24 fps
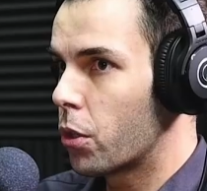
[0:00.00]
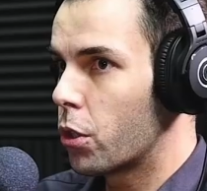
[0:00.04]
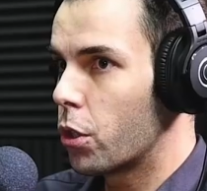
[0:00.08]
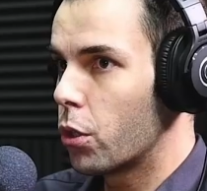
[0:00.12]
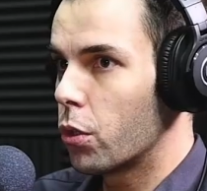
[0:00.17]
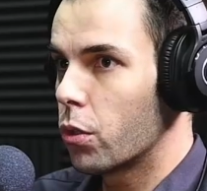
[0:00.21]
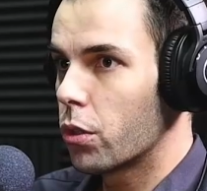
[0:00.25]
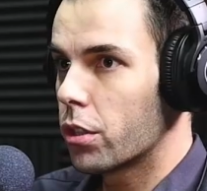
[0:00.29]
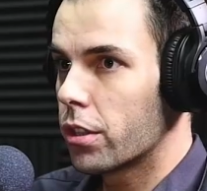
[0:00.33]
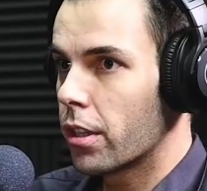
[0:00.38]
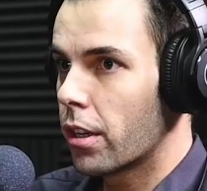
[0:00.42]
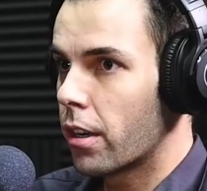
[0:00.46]

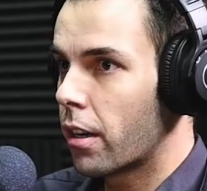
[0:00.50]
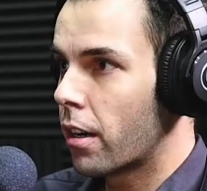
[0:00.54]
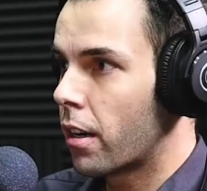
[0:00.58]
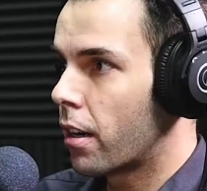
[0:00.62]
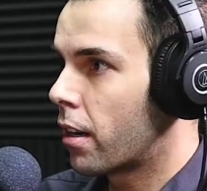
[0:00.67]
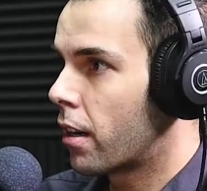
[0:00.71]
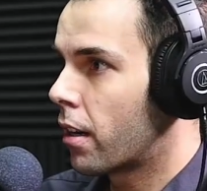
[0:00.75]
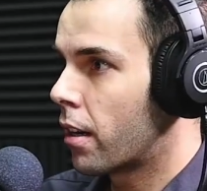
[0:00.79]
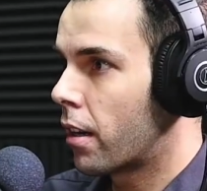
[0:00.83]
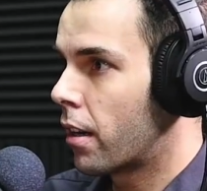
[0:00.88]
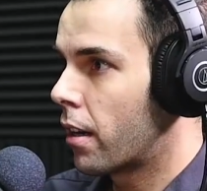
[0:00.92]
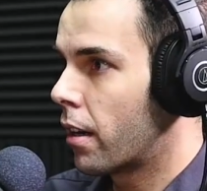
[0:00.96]

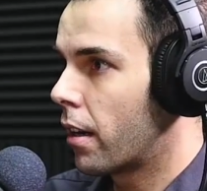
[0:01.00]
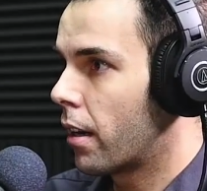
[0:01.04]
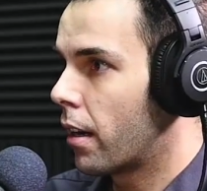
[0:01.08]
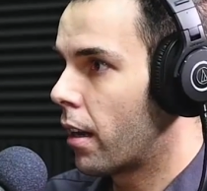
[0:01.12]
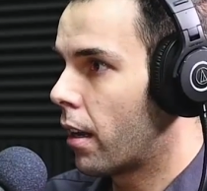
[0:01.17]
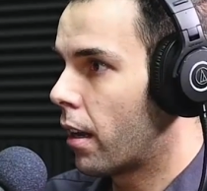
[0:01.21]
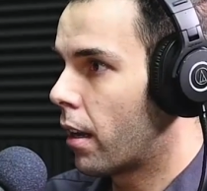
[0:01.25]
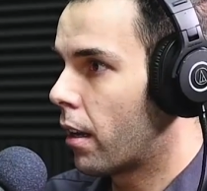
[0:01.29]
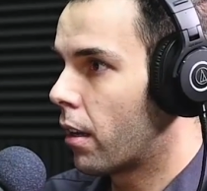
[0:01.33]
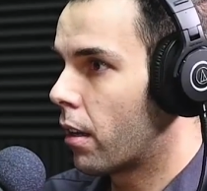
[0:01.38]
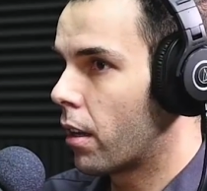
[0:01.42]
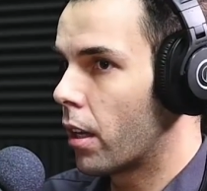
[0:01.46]
producer,
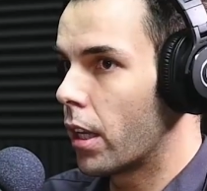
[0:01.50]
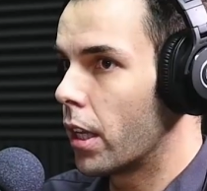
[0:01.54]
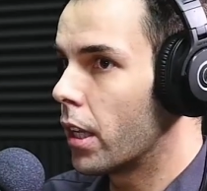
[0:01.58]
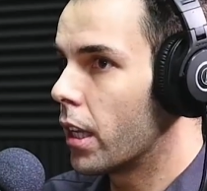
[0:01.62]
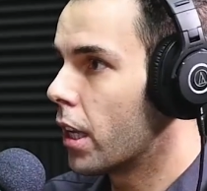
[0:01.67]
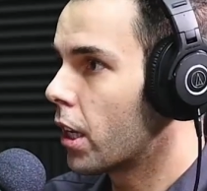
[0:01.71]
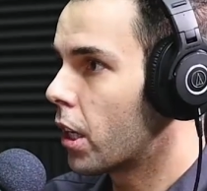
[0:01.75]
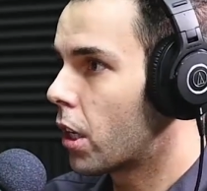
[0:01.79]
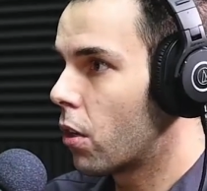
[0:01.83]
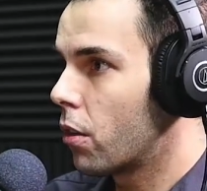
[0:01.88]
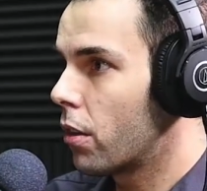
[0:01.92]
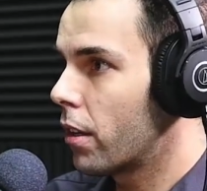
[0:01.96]

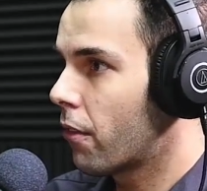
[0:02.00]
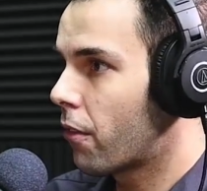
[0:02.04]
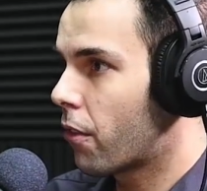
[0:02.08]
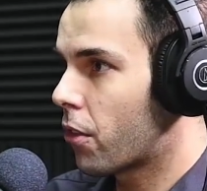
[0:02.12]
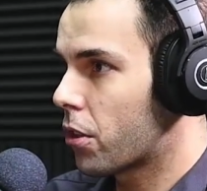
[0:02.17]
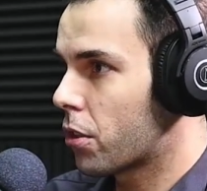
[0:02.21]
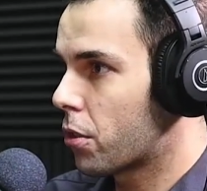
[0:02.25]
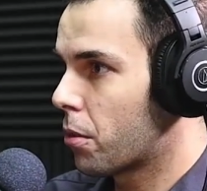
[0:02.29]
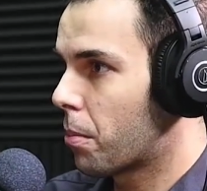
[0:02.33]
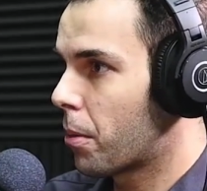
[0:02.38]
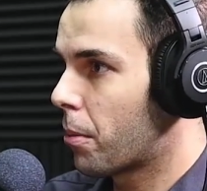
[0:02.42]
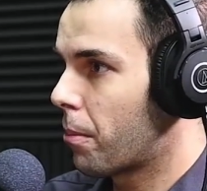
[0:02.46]
including
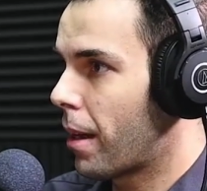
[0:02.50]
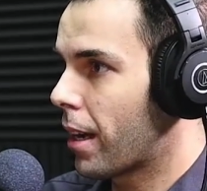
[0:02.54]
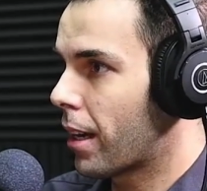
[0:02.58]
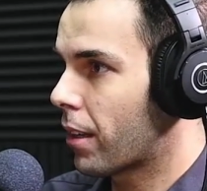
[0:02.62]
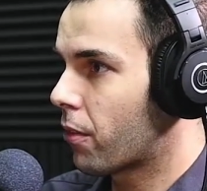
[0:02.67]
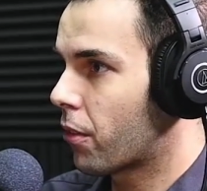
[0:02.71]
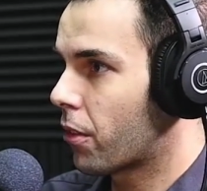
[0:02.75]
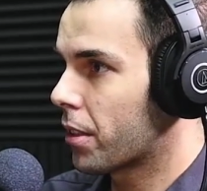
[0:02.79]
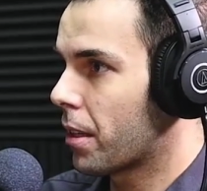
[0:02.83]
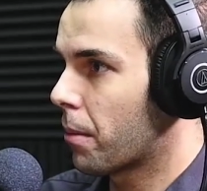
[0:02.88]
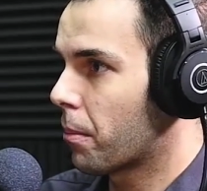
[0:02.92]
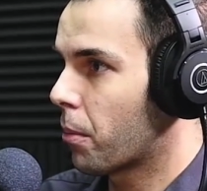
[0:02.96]
for
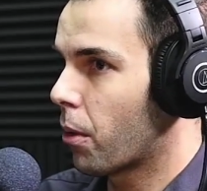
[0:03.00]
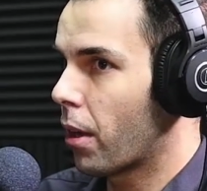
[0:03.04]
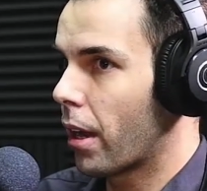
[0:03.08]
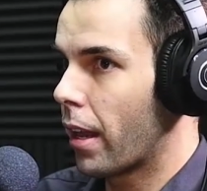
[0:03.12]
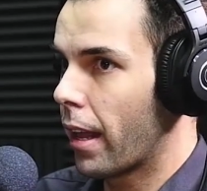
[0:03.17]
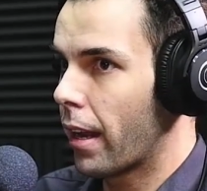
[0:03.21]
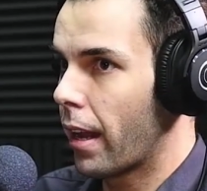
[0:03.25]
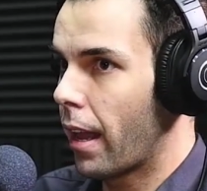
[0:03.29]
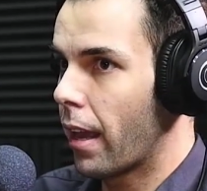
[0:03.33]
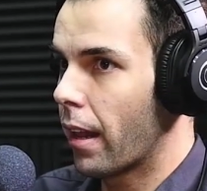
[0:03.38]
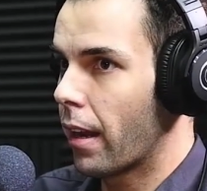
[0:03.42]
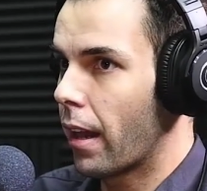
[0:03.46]
Supermax, for example.
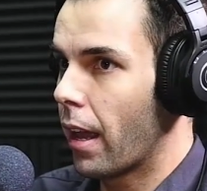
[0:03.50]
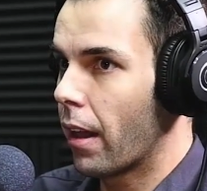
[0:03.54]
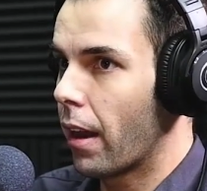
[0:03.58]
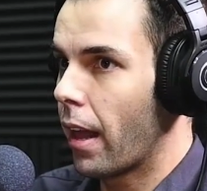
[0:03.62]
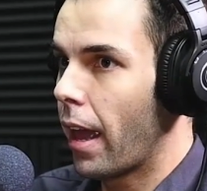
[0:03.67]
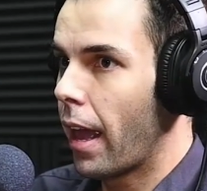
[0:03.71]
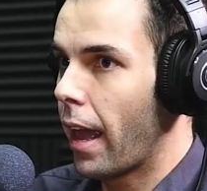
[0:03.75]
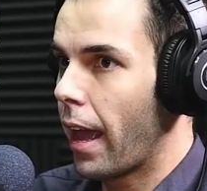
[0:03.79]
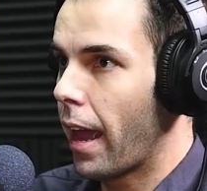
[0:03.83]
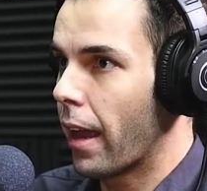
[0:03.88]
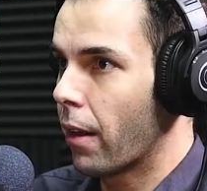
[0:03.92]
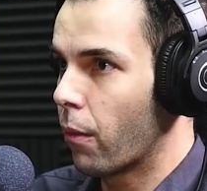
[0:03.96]

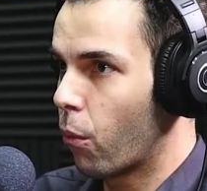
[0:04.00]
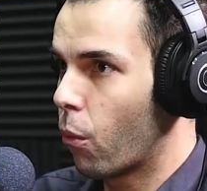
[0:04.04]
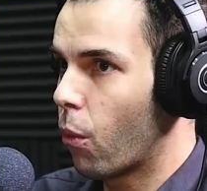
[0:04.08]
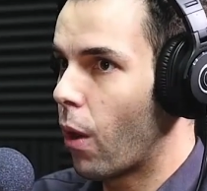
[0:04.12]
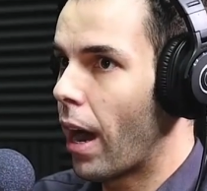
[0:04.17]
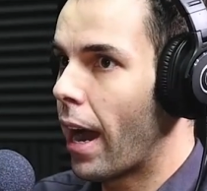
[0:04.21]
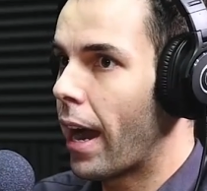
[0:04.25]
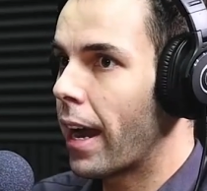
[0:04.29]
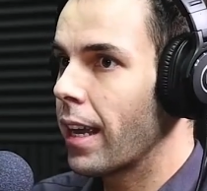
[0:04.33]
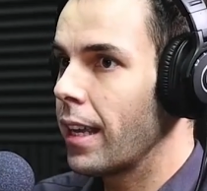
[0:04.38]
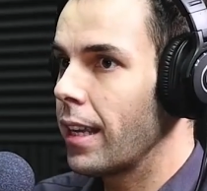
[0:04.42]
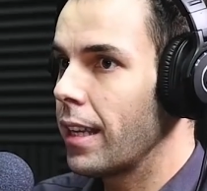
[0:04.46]
And
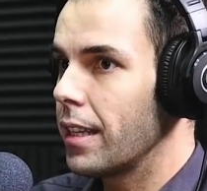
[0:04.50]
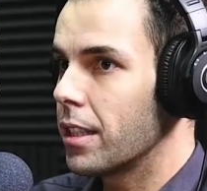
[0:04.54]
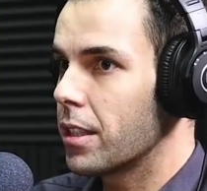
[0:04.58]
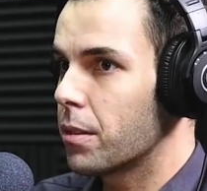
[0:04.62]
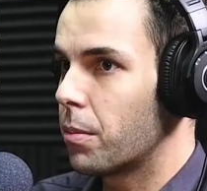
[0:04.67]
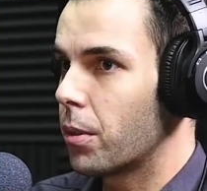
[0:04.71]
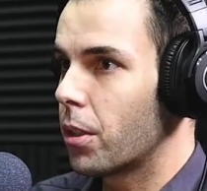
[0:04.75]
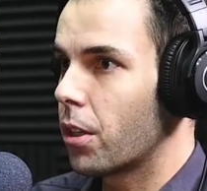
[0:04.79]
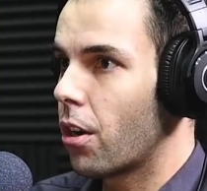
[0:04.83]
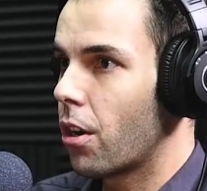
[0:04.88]
why is